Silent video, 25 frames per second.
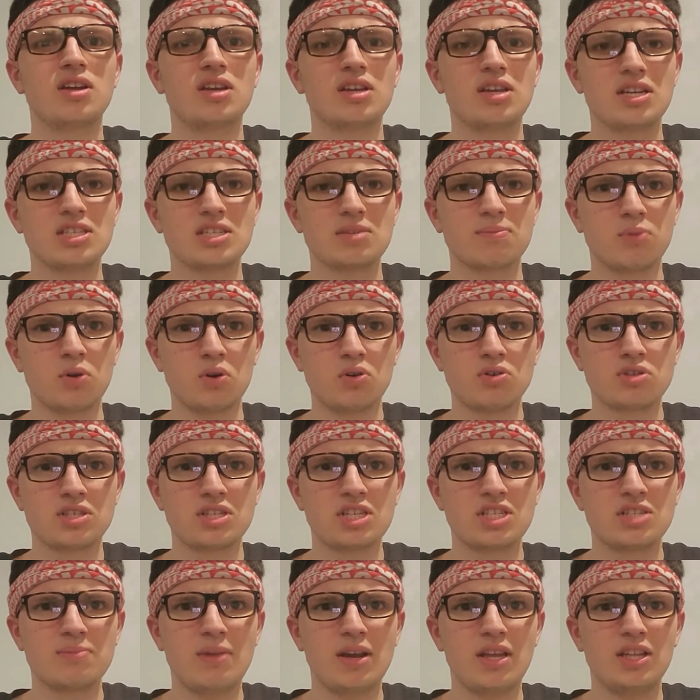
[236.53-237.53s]
as a person
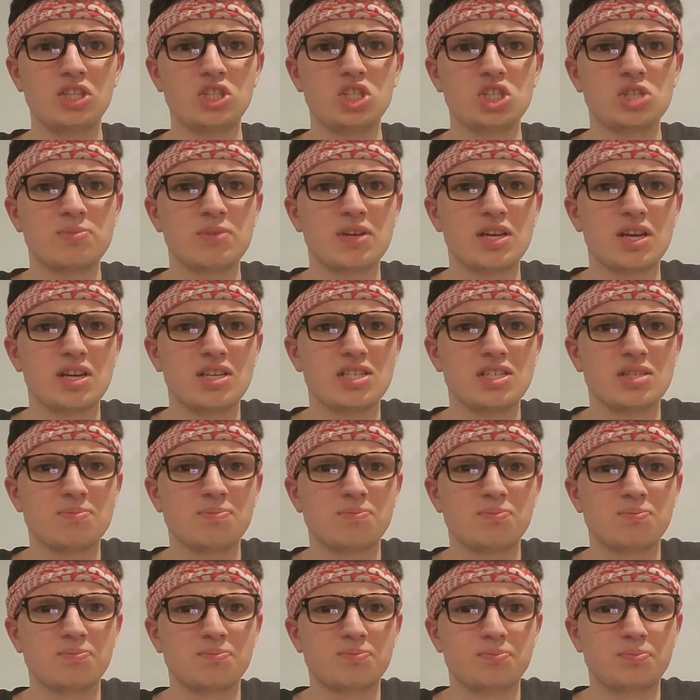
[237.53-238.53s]
is mainly just because
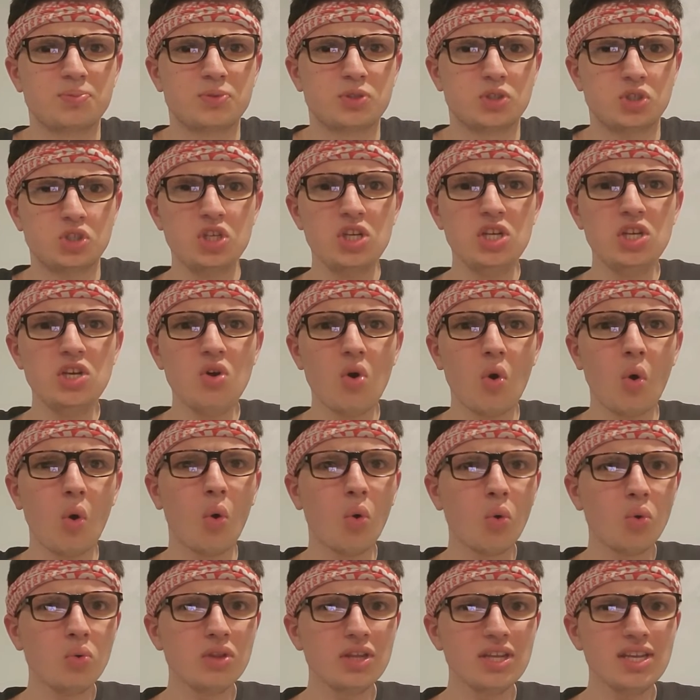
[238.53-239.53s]
she
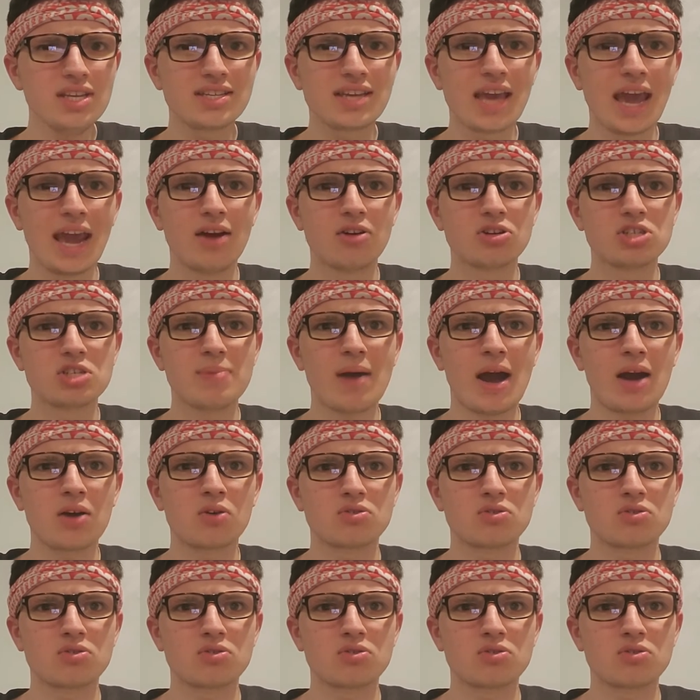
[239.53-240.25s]
only cares about